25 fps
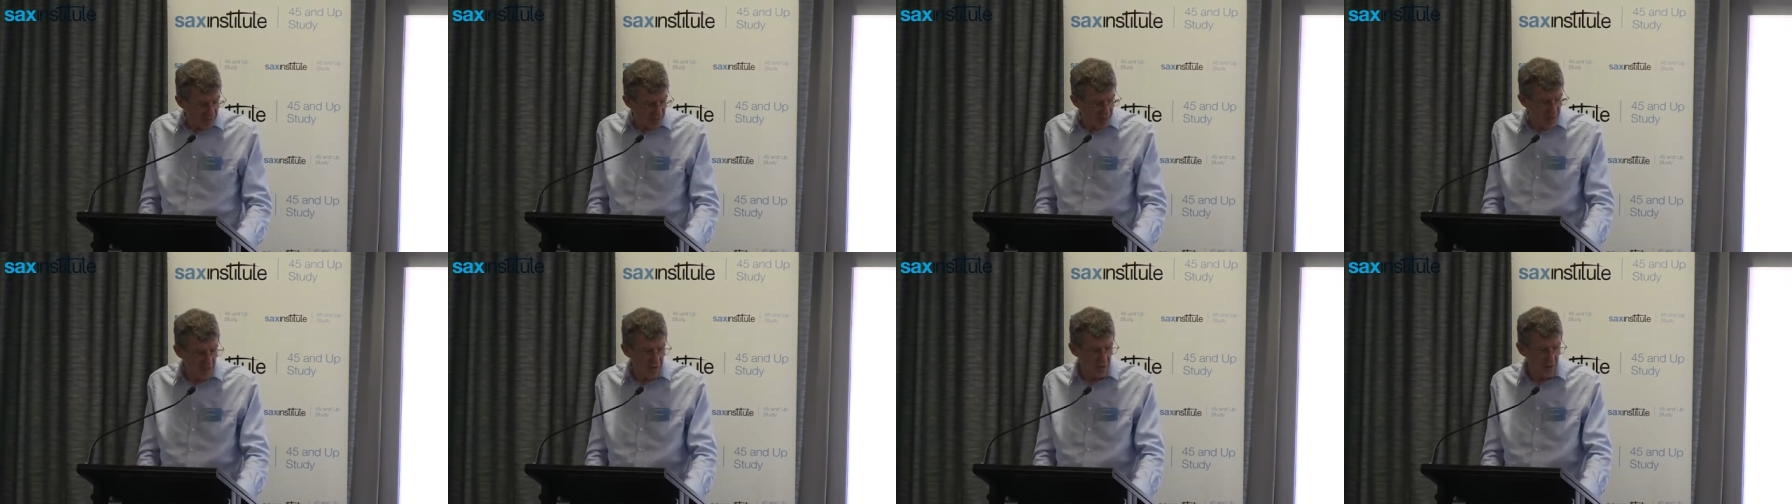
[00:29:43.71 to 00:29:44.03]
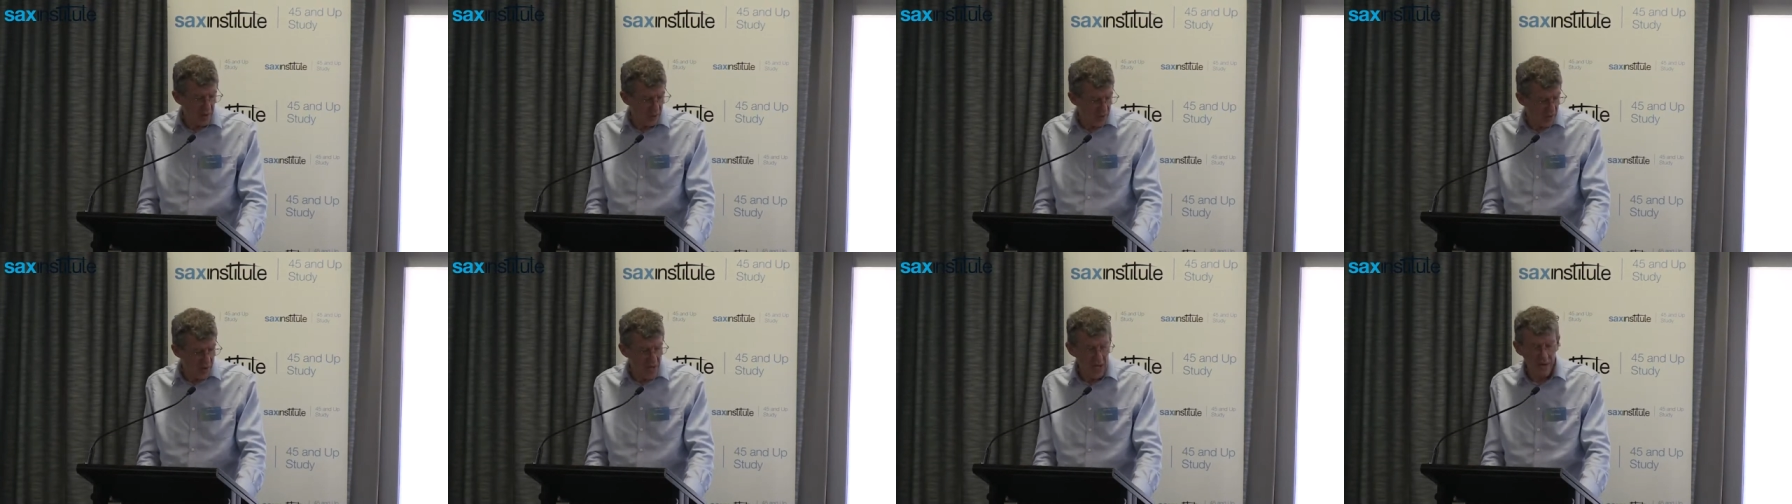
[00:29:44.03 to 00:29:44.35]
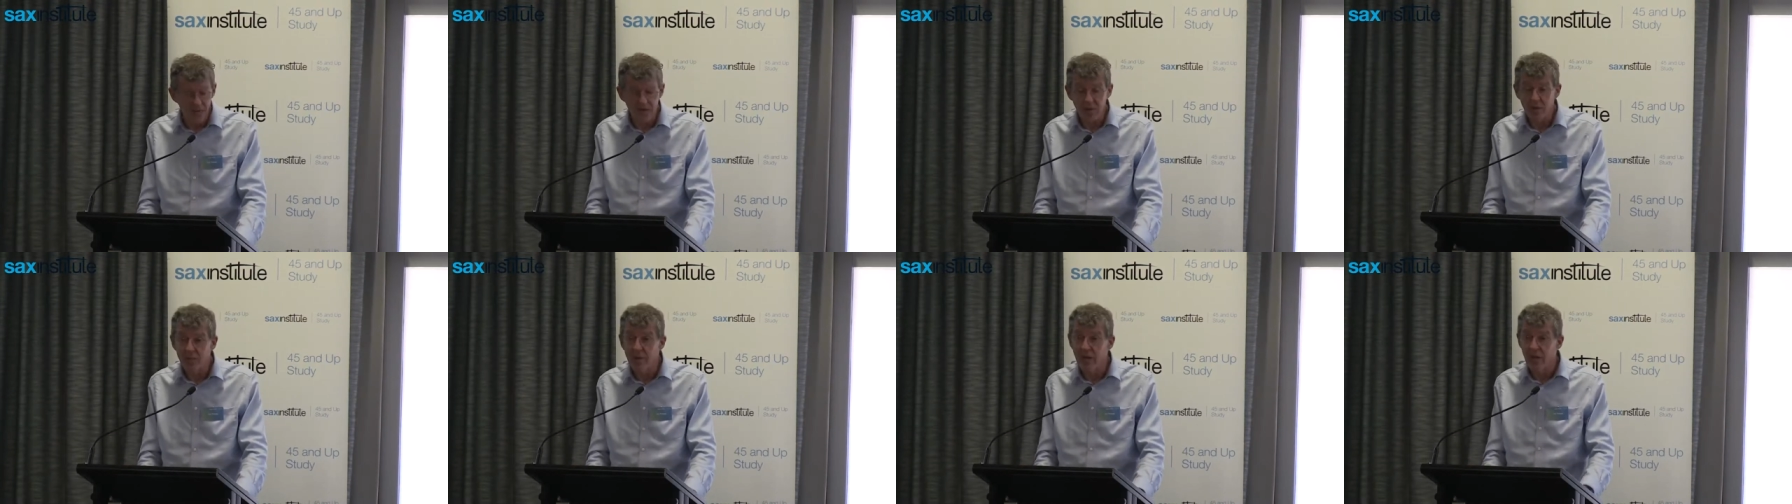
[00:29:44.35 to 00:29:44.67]
and I think we
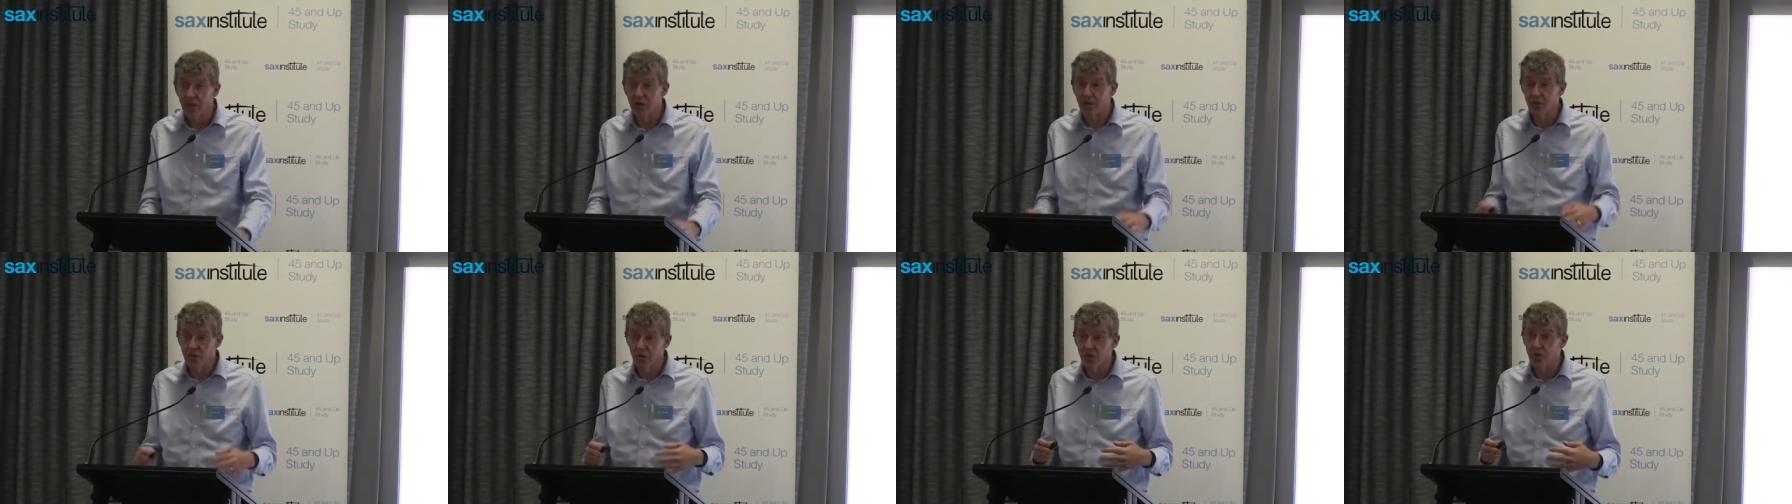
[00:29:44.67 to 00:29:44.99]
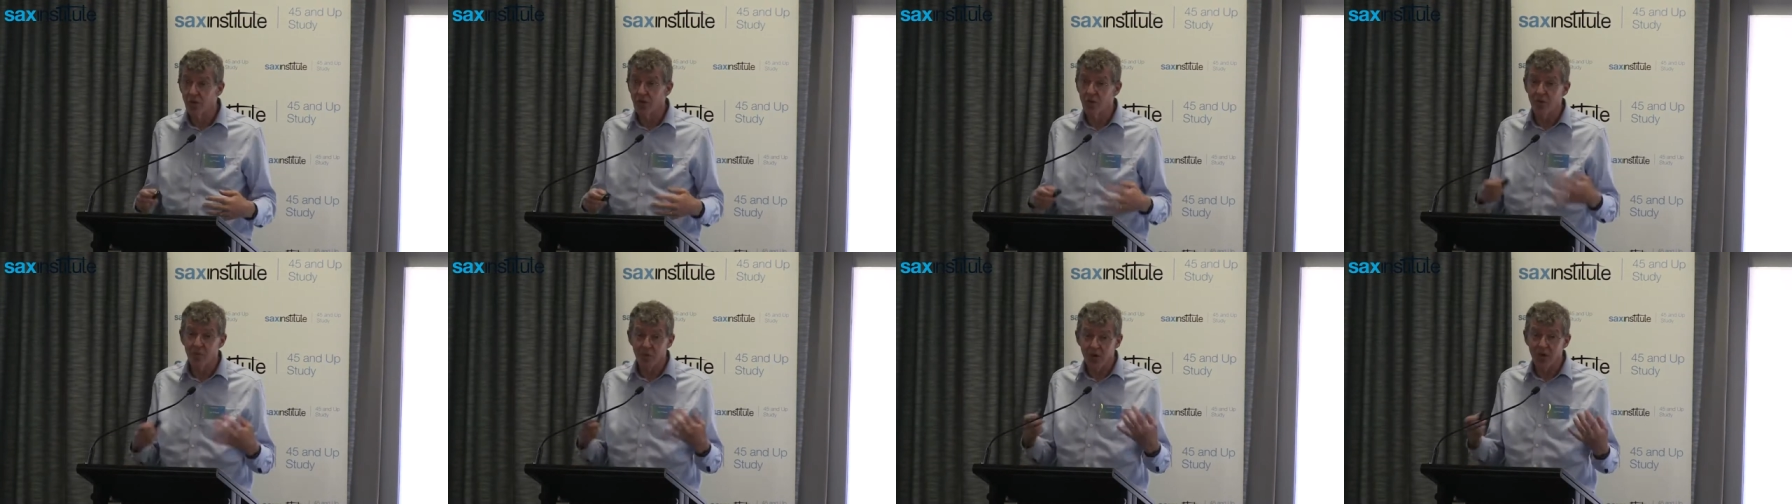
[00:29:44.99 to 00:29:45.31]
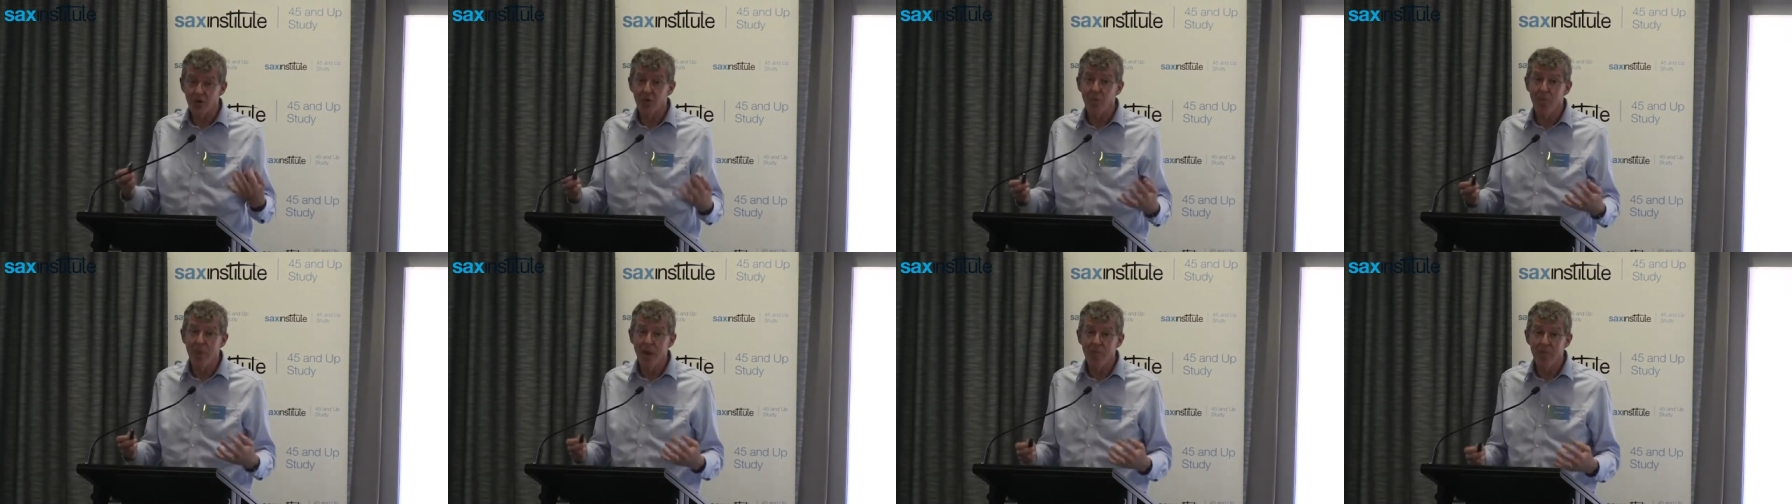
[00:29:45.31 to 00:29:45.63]
have to make sure that we
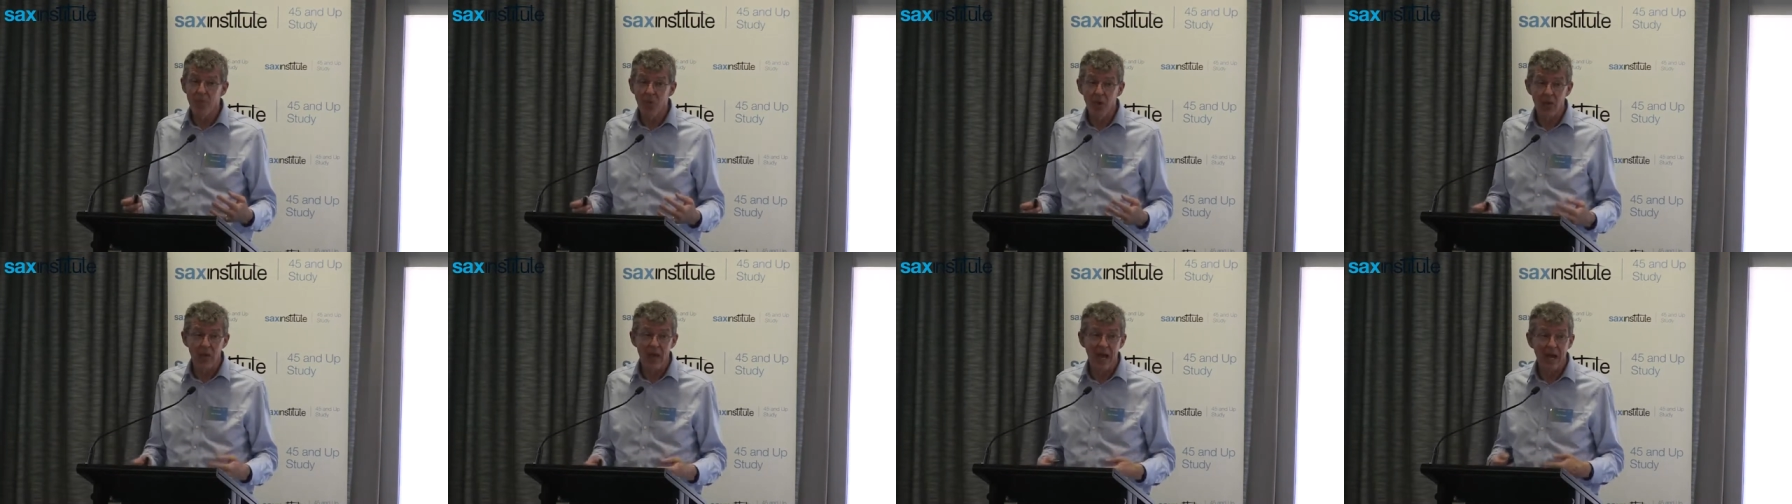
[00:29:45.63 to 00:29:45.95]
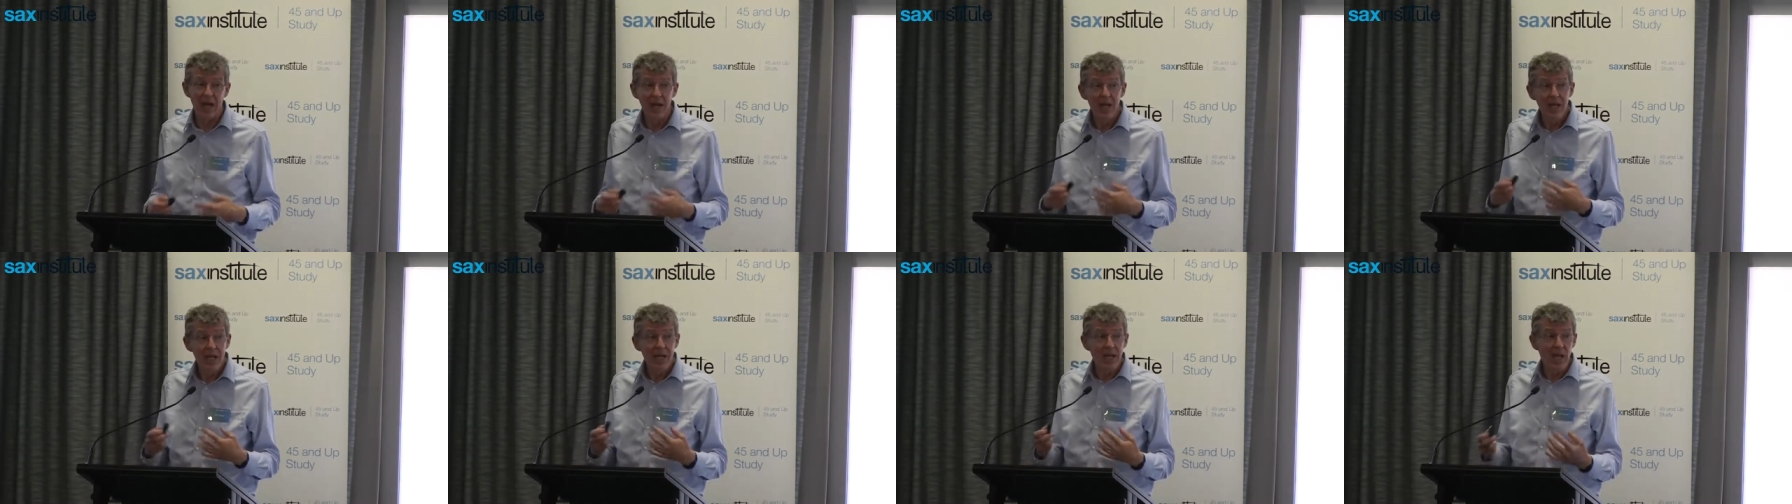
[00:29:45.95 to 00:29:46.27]
remember that,